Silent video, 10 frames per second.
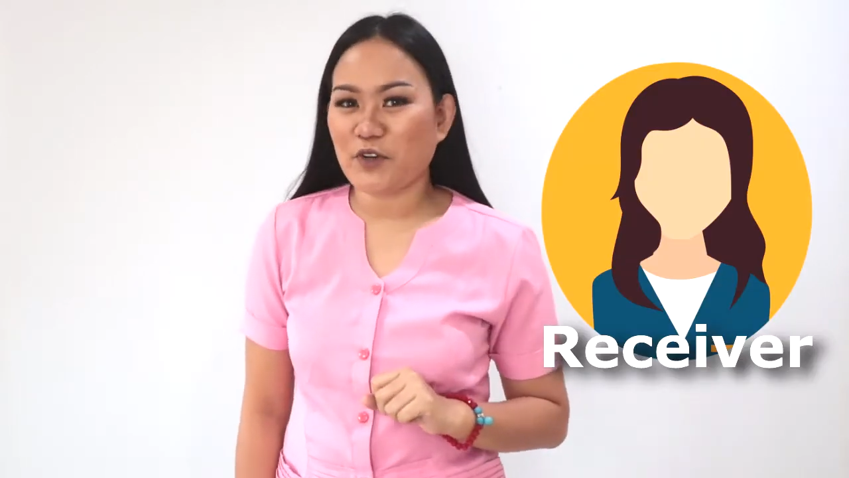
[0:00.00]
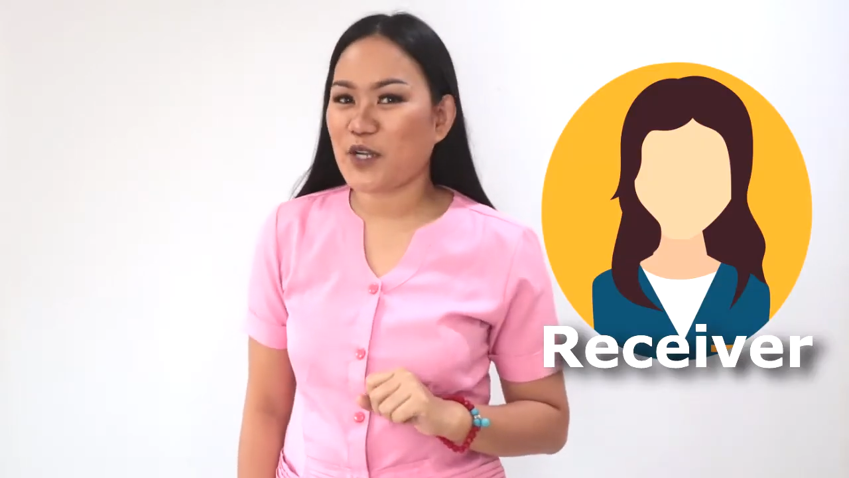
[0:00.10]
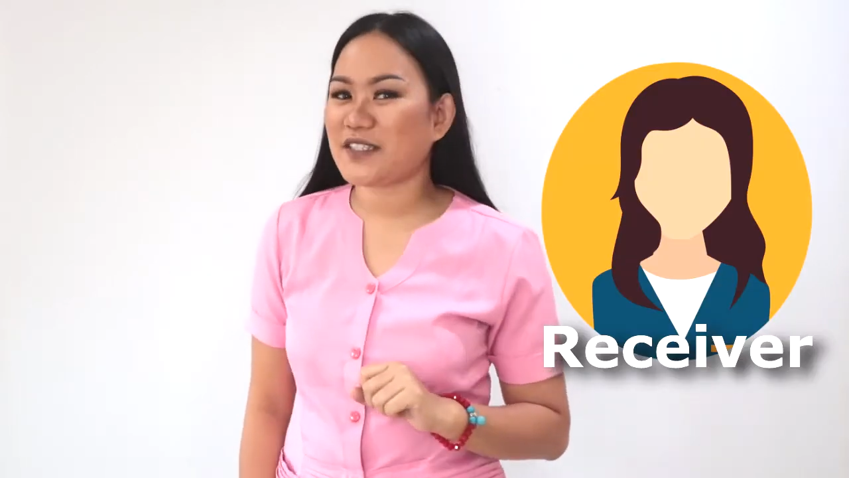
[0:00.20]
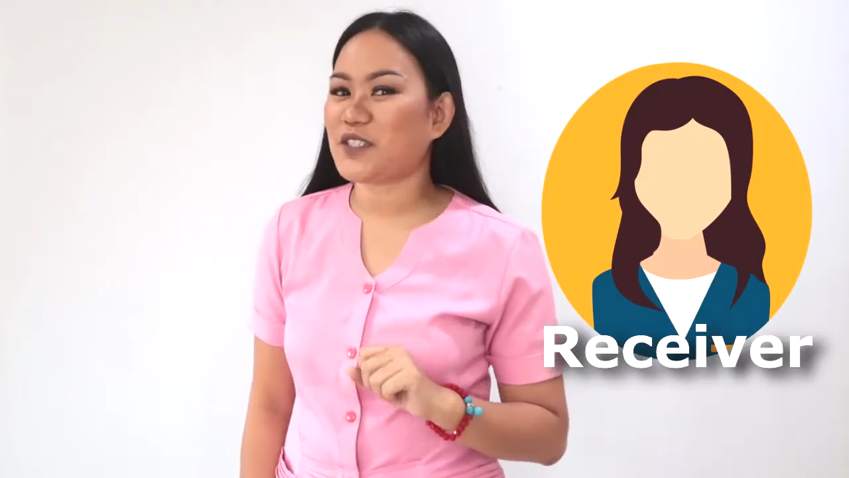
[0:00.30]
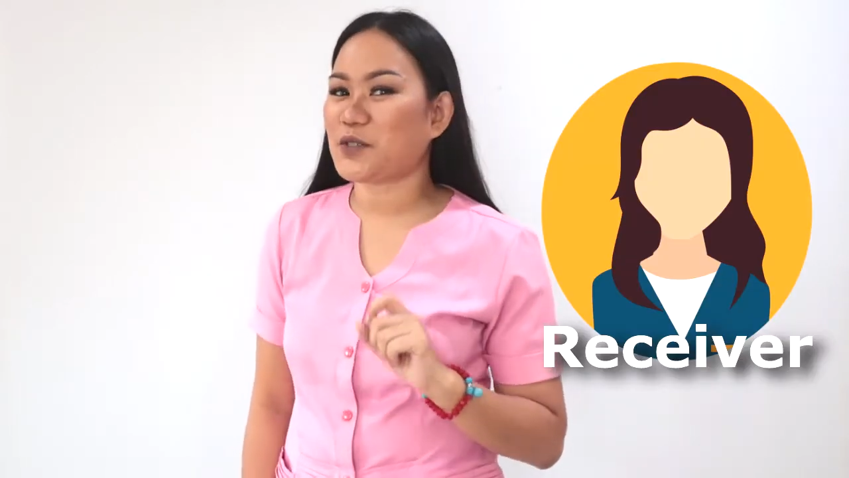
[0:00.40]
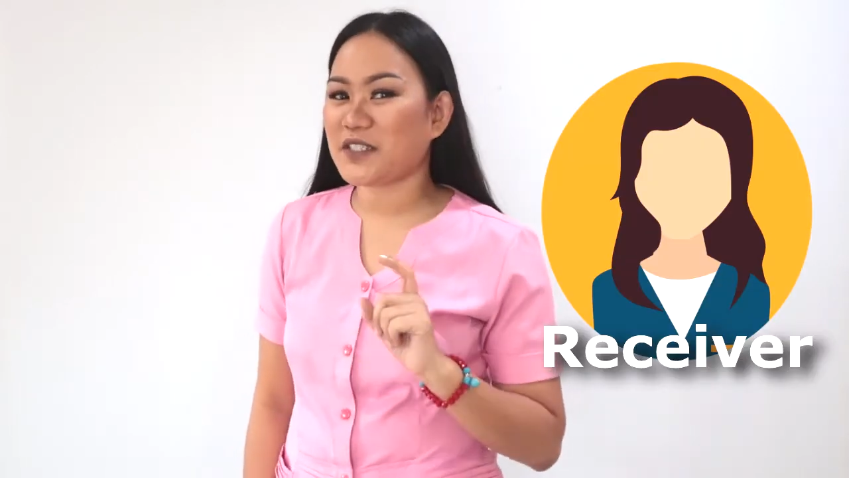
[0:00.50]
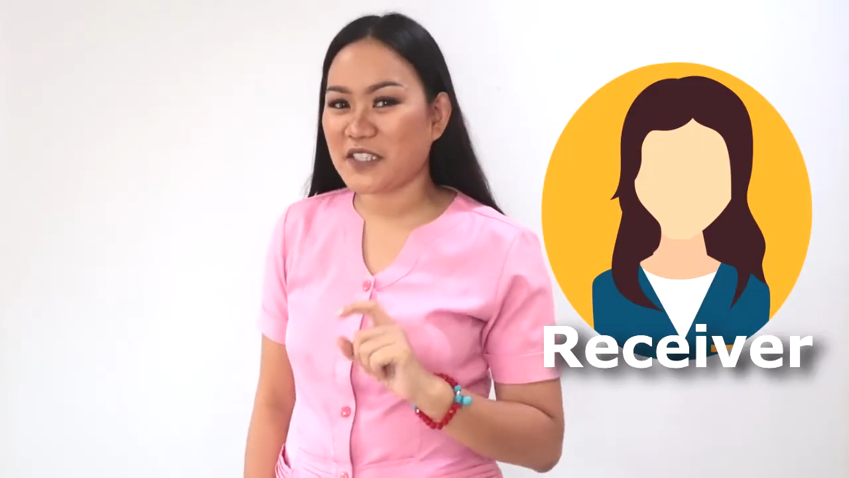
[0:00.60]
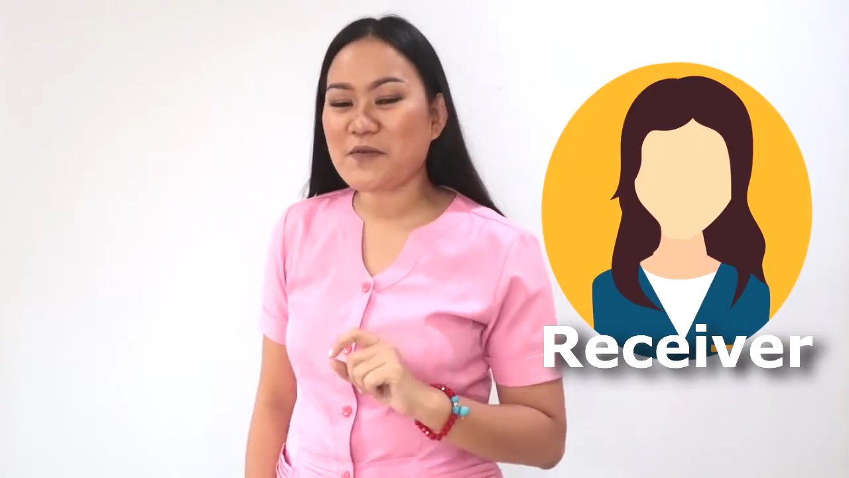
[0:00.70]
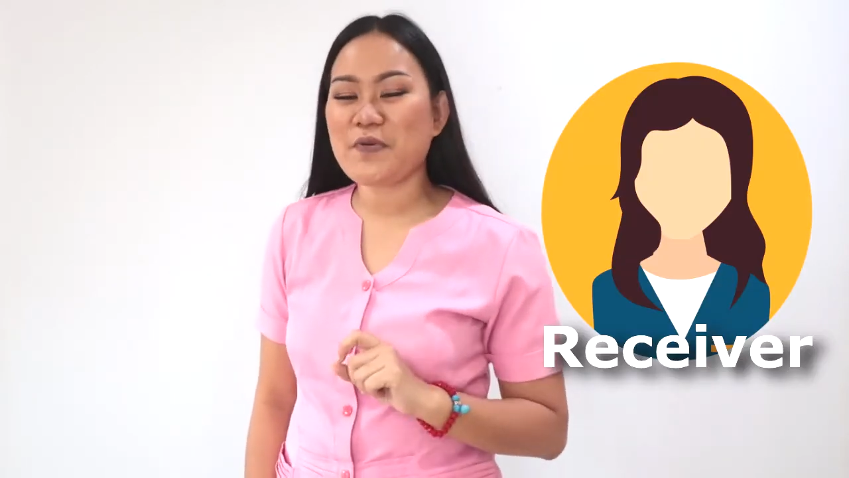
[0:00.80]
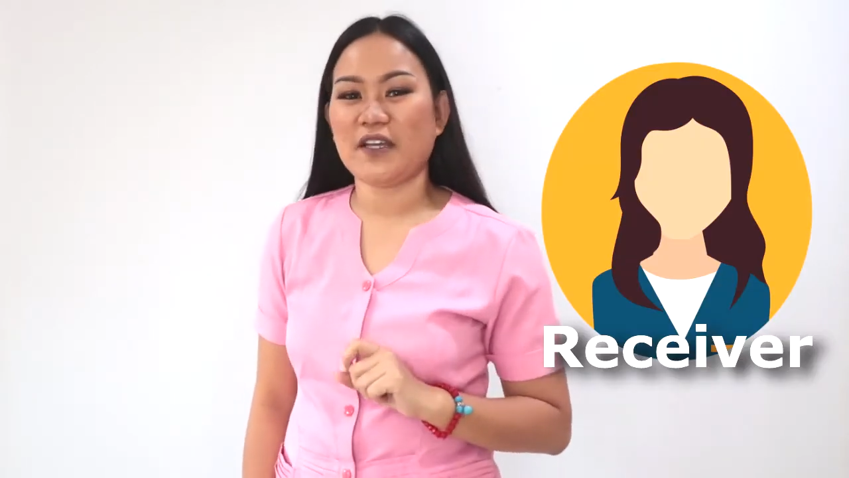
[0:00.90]
is the
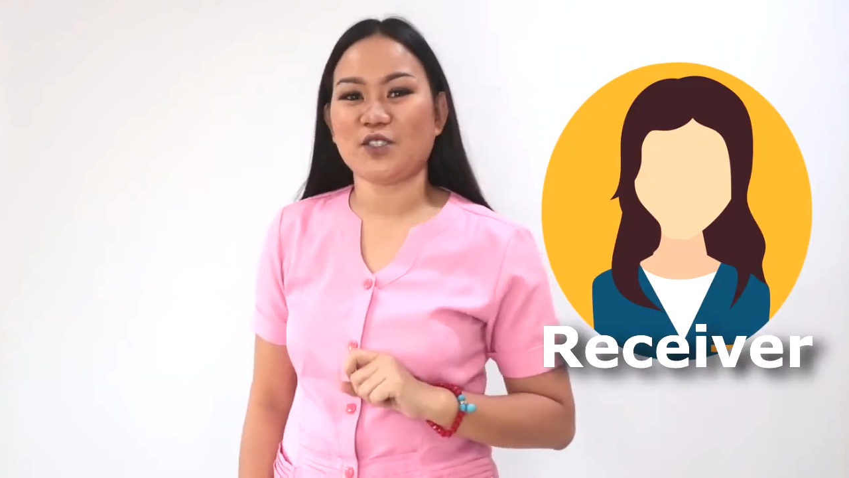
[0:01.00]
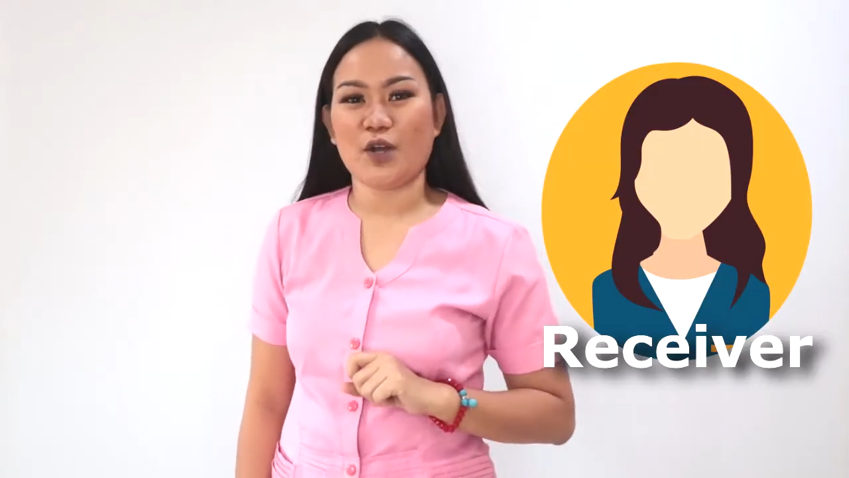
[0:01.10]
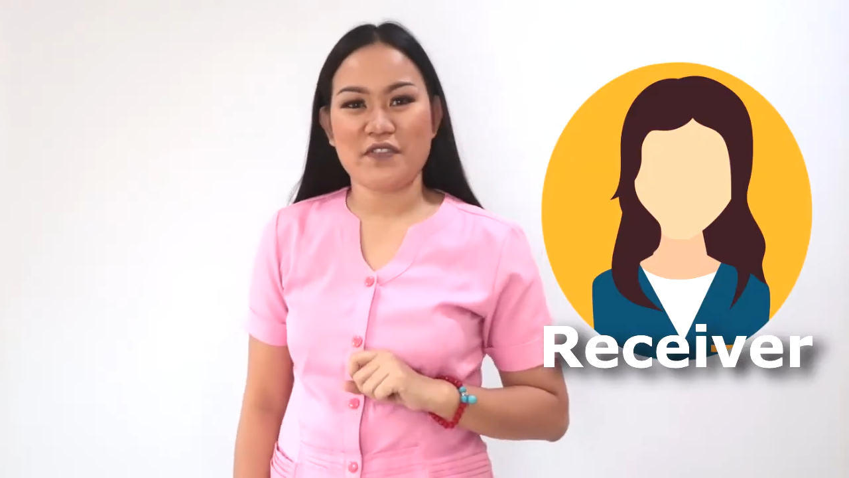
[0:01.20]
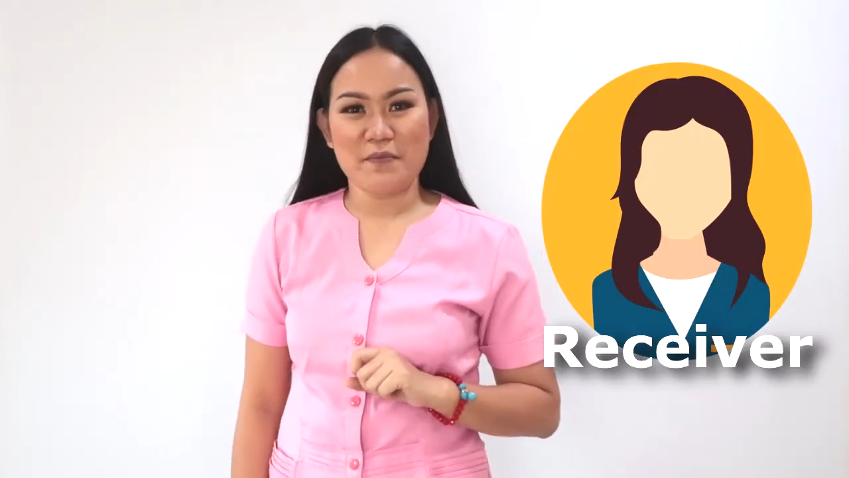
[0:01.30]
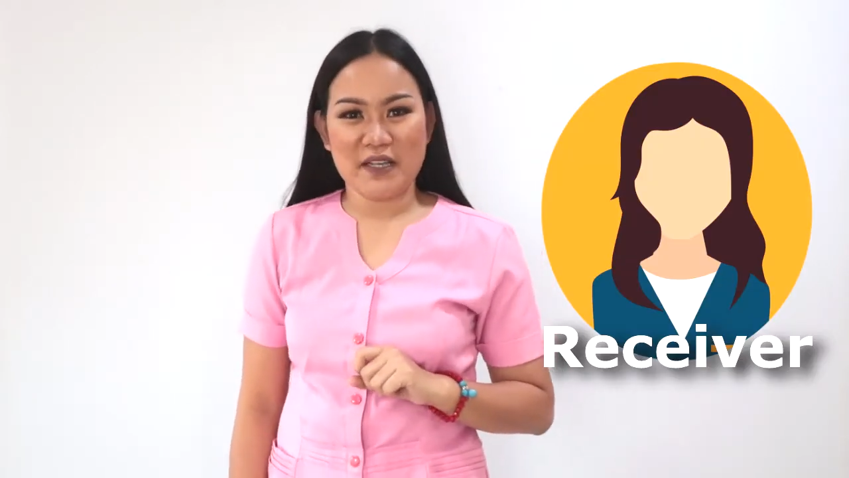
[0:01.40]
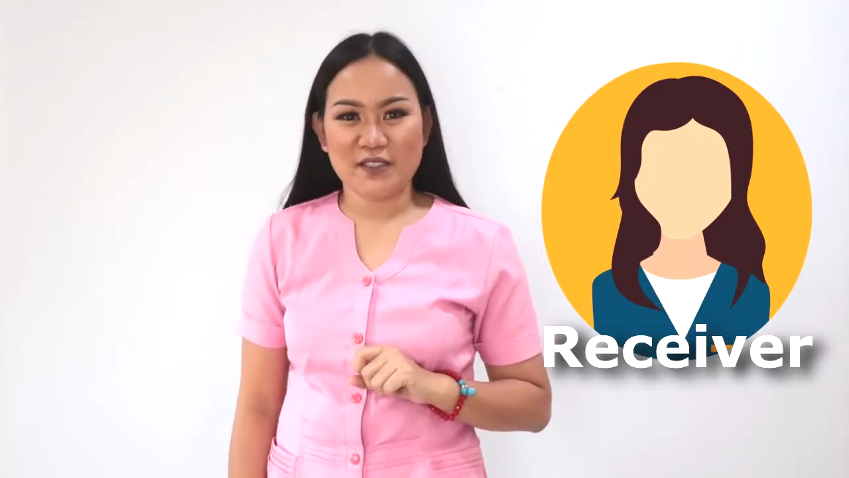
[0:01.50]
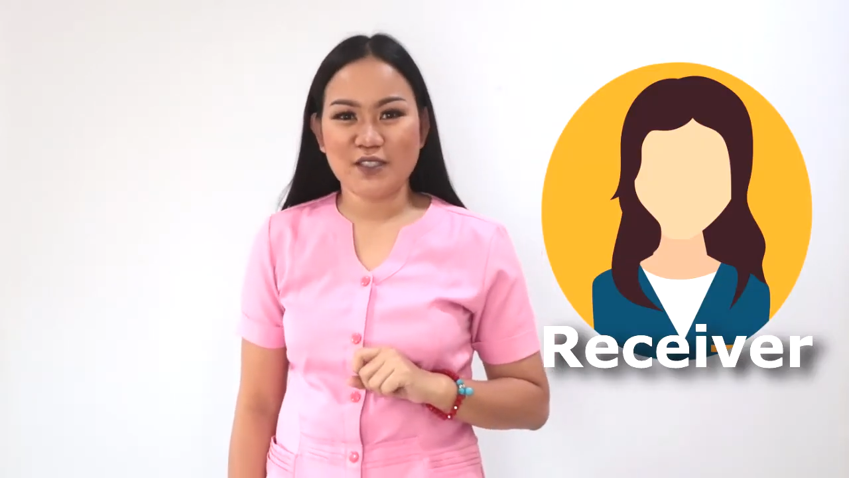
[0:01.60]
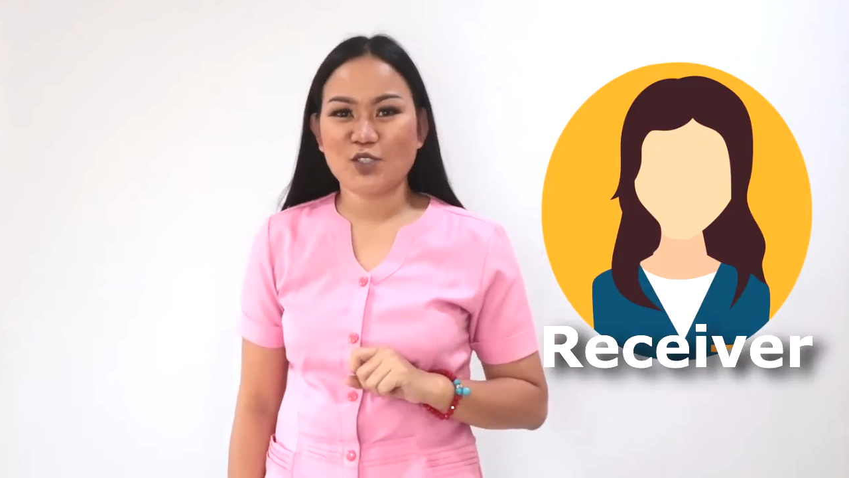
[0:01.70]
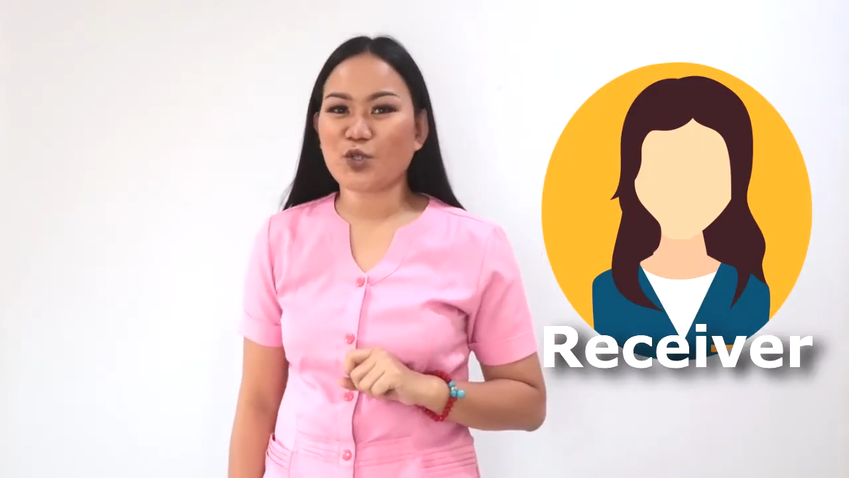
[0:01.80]
recipient of the message